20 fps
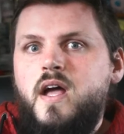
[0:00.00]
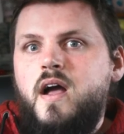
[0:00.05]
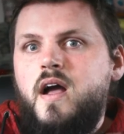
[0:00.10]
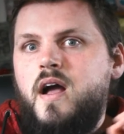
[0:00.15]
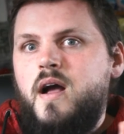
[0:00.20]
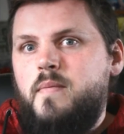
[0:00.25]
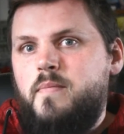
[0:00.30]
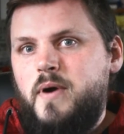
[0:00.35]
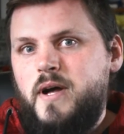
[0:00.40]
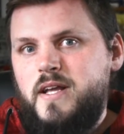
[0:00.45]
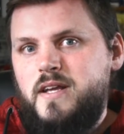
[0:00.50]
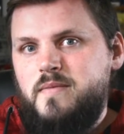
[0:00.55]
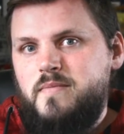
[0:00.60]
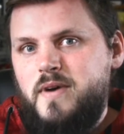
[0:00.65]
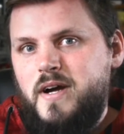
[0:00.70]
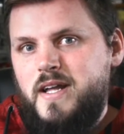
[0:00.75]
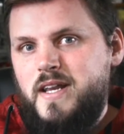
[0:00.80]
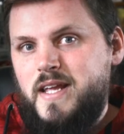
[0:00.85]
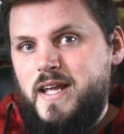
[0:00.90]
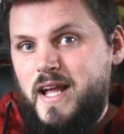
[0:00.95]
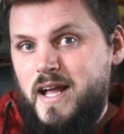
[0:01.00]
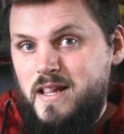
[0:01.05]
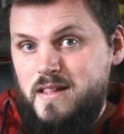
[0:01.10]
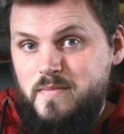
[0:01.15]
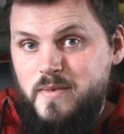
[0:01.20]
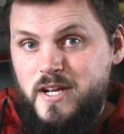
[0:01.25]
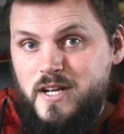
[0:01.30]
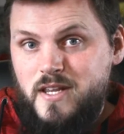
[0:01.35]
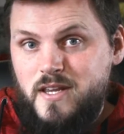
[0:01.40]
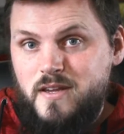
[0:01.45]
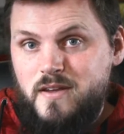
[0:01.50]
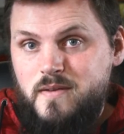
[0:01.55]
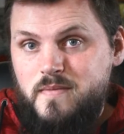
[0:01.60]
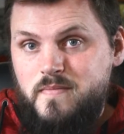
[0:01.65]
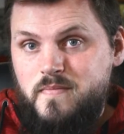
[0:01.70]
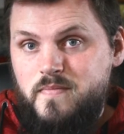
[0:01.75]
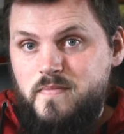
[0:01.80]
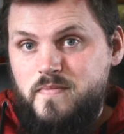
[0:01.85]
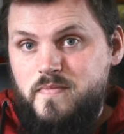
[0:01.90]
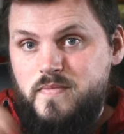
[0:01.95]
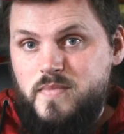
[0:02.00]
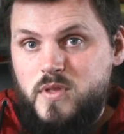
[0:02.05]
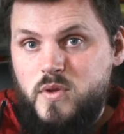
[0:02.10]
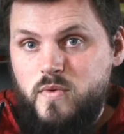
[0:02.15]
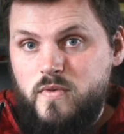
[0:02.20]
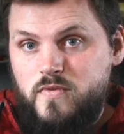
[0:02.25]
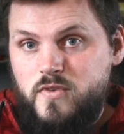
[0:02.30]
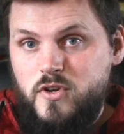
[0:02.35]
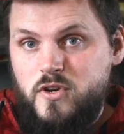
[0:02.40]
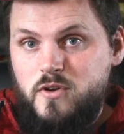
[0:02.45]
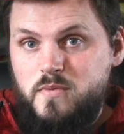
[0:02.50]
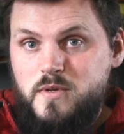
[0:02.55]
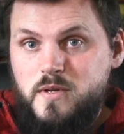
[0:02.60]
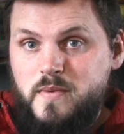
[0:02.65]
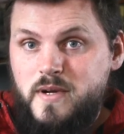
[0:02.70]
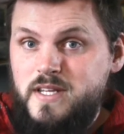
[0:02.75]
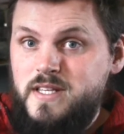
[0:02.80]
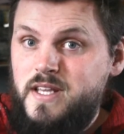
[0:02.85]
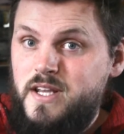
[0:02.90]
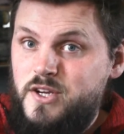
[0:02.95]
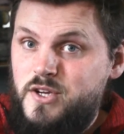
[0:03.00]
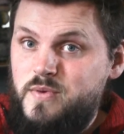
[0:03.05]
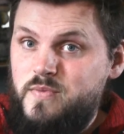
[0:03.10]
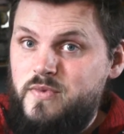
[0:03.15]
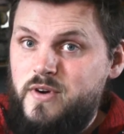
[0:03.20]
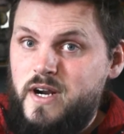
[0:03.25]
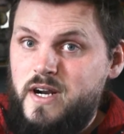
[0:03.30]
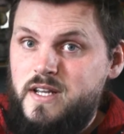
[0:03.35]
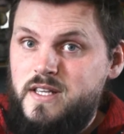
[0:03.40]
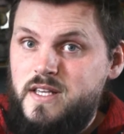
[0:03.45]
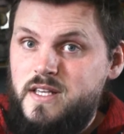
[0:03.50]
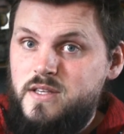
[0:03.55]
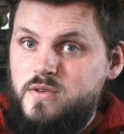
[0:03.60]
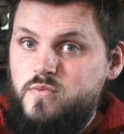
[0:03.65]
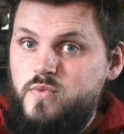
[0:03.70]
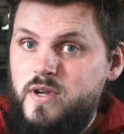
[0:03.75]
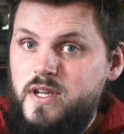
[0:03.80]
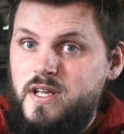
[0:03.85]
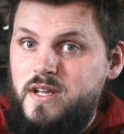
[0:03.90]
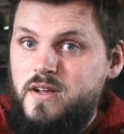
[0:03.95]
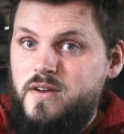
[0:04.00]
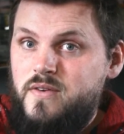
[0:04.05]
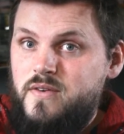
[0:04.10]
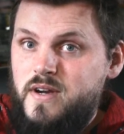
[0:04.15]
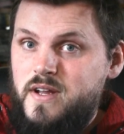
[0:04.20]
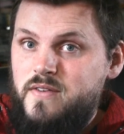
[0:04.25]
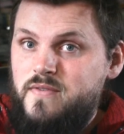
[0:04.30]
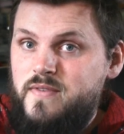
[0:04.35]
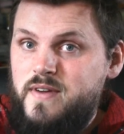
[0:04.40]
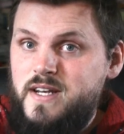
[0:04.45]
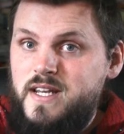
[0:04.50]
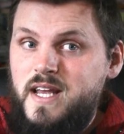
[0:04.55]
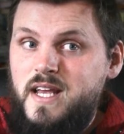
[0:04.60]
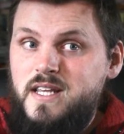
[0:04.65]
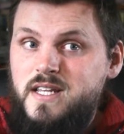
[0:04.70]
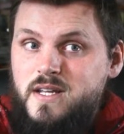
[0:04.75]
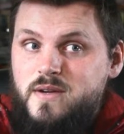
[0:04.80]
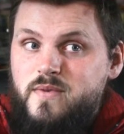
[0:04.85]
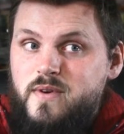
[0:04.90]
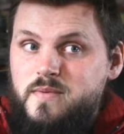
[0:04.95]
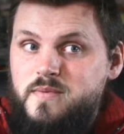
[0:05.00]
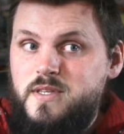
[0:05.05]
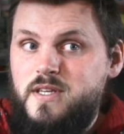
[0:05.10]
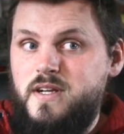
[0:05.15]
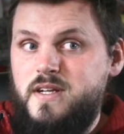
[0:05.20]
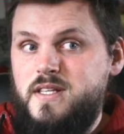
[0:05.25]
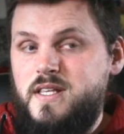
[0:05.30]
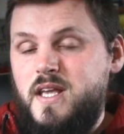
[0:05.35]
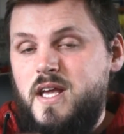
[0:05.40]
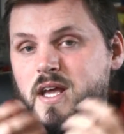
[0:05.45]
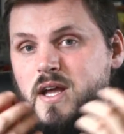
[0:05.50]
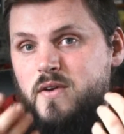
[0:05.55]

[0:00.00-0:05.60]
By combining Elementor with good optimization practices, we can create fantastic websites